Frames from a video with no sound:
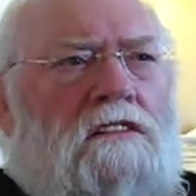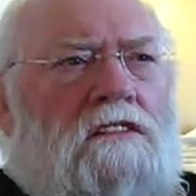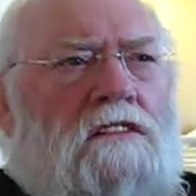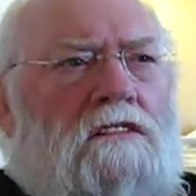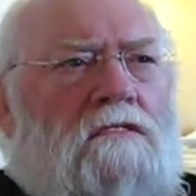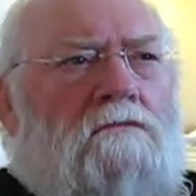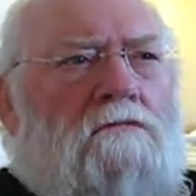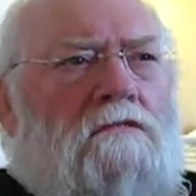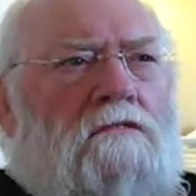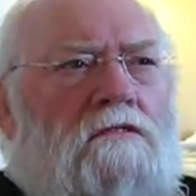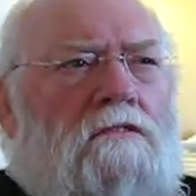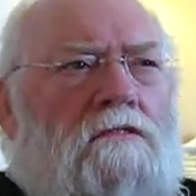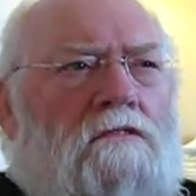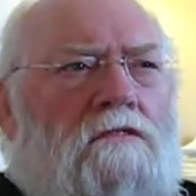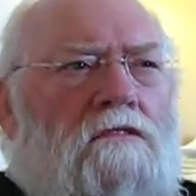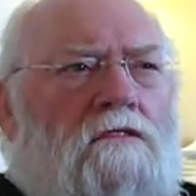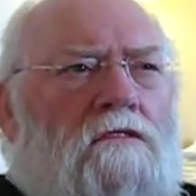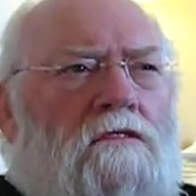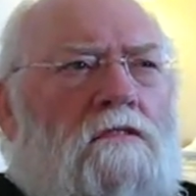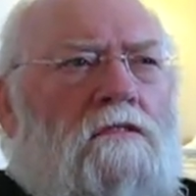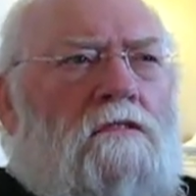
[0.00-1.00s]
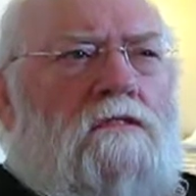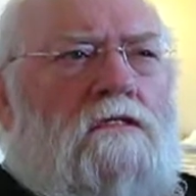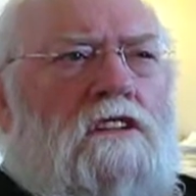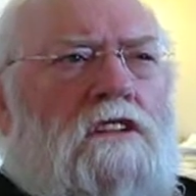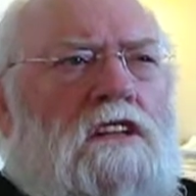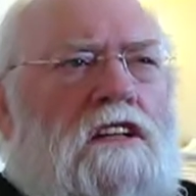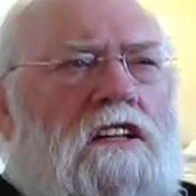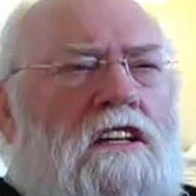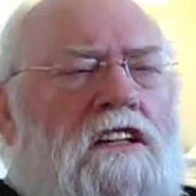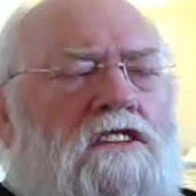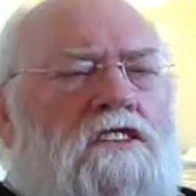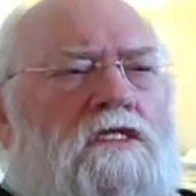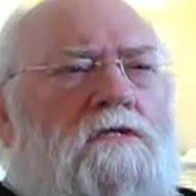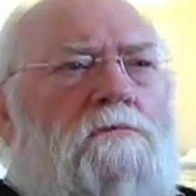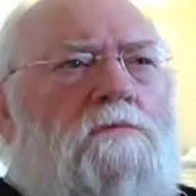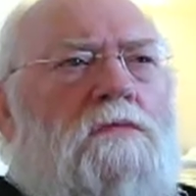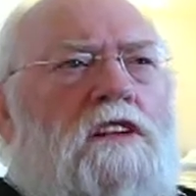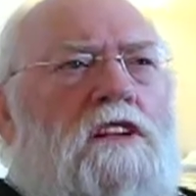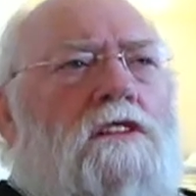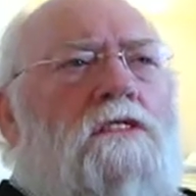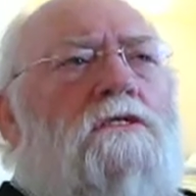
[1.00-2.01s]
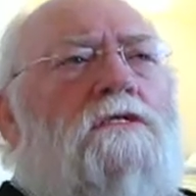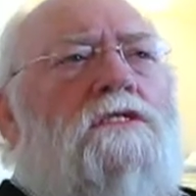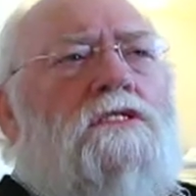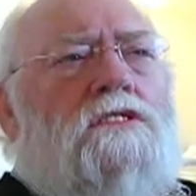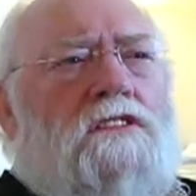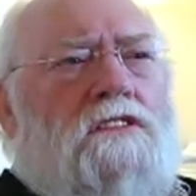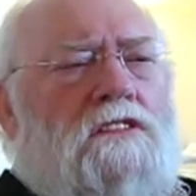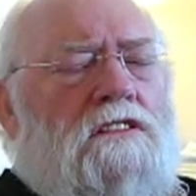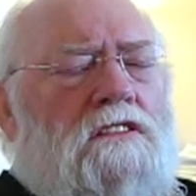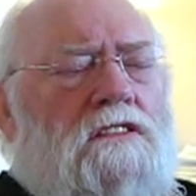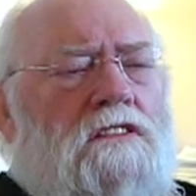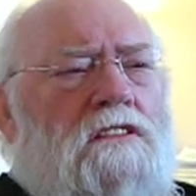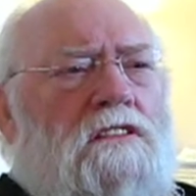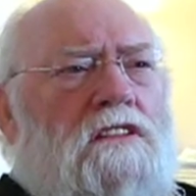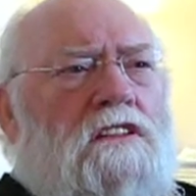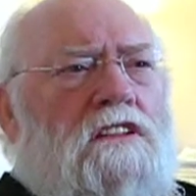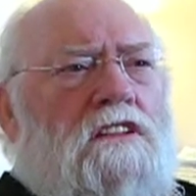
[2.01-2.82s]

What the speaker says: the explosion,